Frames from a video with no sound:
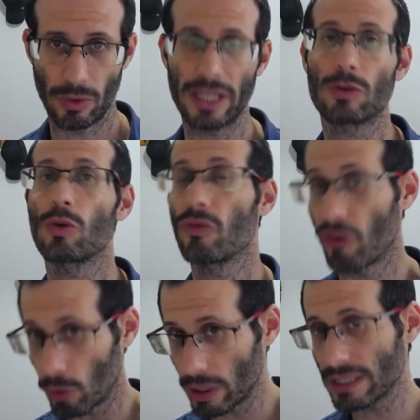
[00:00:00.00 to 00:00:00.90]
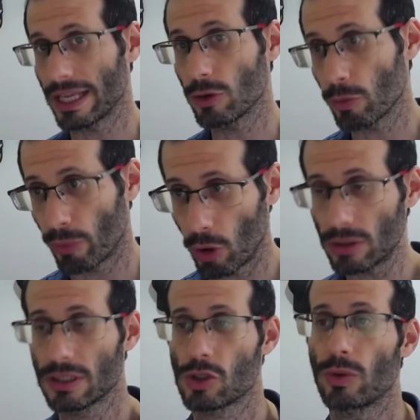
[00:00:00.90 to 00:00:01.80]
We need to forward a new
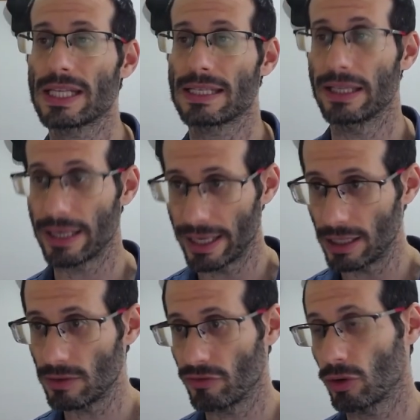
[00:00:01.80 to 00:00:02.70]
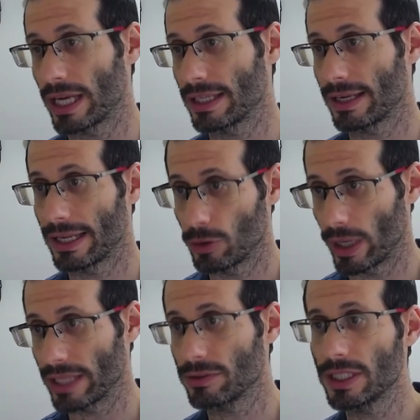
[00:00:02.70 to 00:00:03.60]
port, so let's click here for adding a new
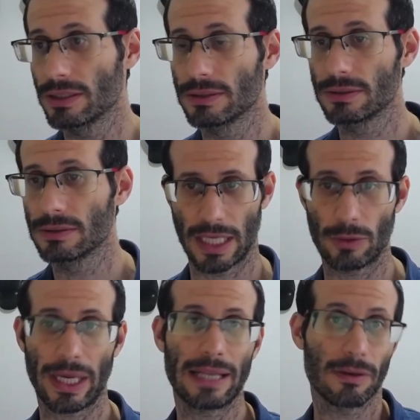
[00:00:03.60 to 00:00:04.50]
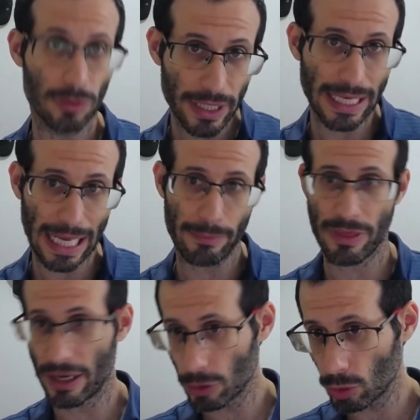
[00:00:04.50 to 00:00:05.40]
entry and we can rename
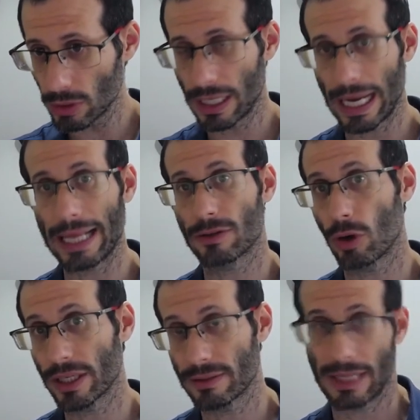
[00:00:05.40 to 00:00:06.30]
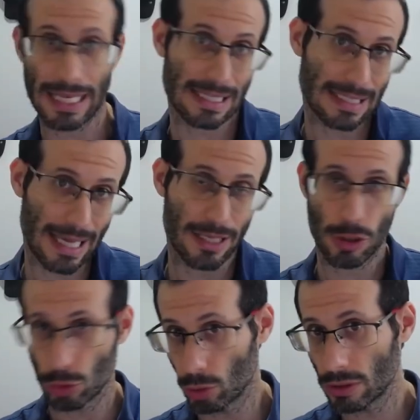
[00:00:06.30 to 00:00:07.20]
the rule, I'll call it
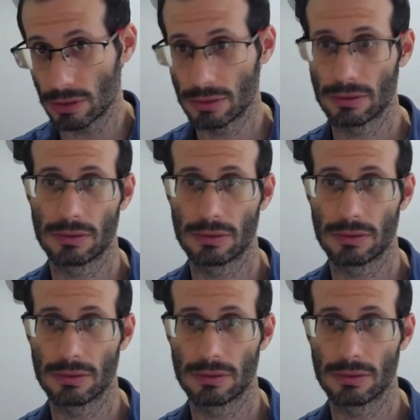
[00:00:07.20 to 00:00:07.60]
SSH rule.